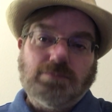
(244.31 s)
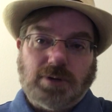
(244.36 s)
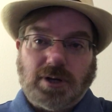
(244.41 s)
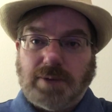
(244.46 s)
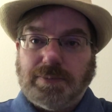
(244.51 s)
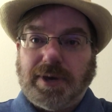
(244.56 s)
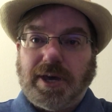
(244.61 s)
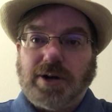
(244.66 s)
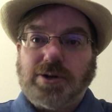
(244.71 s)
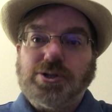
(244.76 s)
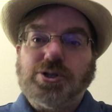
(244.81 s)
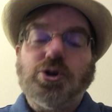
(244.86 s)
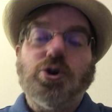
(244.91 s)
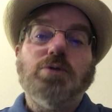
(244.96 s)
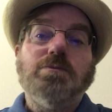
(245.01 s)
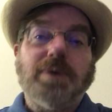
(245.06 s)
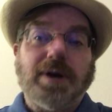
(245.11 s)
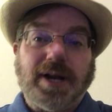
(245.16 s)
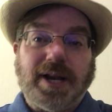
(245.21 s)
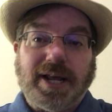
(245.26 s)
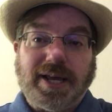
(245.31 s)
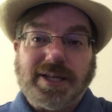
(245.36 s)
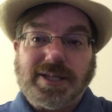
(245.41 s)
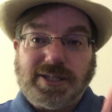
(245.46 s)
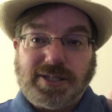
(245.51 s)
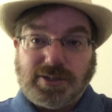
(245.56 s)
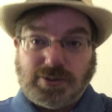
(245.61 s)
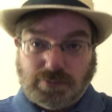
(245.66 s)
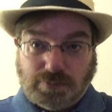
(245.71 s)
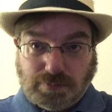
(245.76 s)
going to be here soon, but it
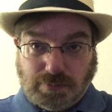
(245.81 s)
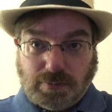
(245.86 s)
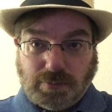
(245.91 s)
is